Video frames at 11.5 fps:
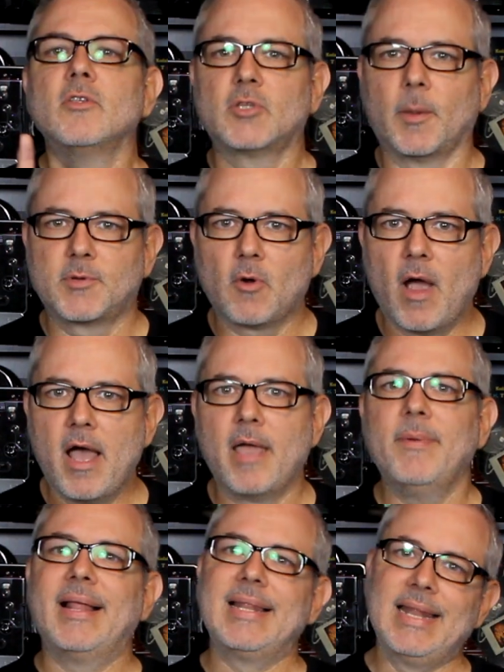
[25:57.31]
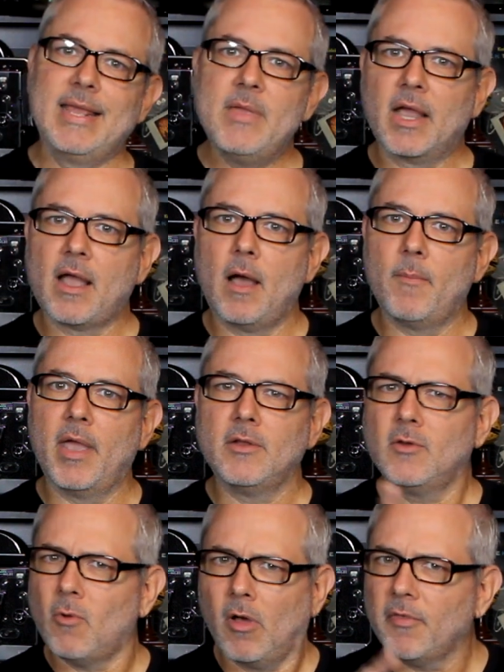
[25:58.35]
Subscribe. Leave me a comment.
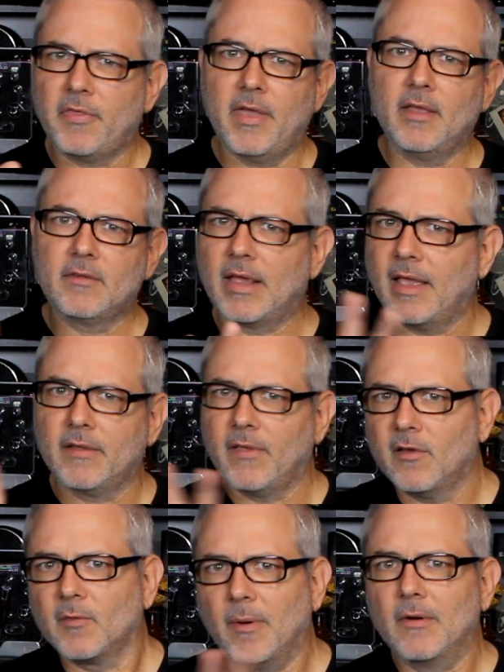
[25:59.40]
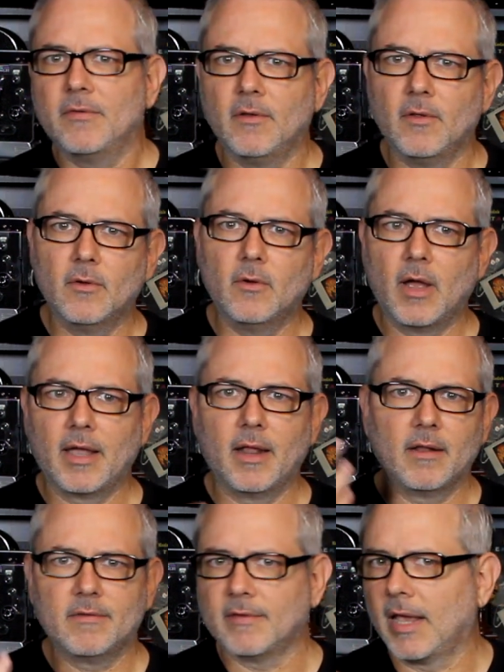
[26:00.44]
Do all the things, I guess, that you're supposed to do. I
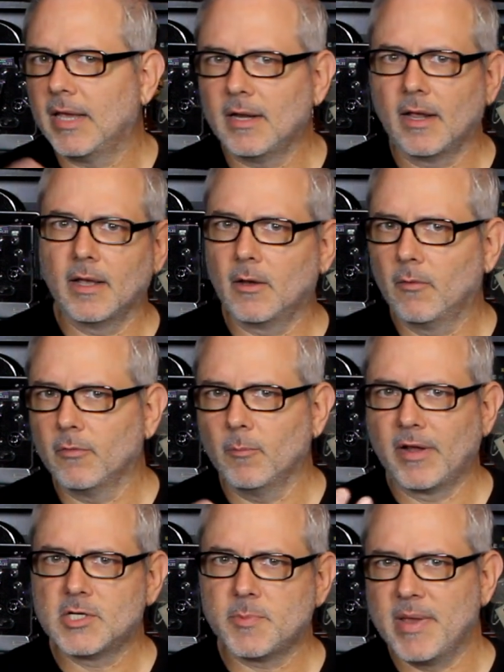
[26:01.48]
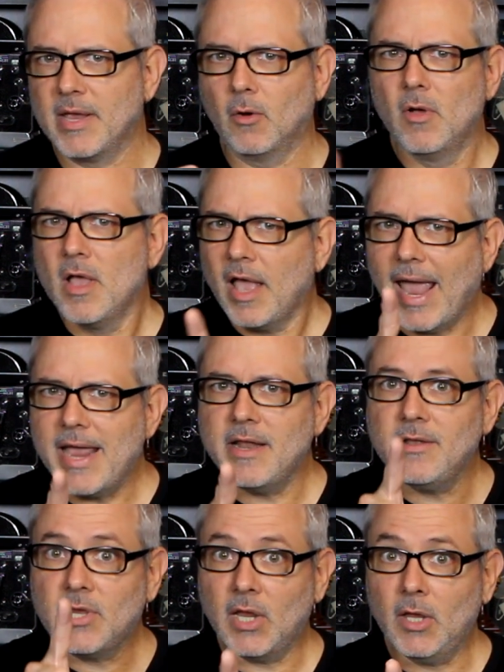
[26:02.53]
gotta say it. I gotta go through my spiel. And
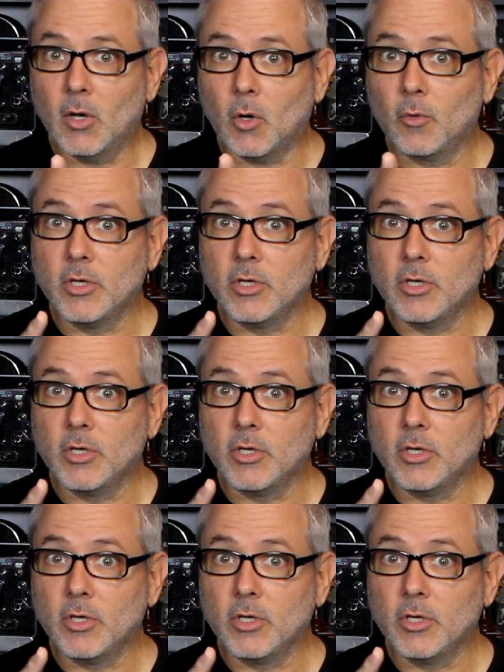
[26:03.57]
until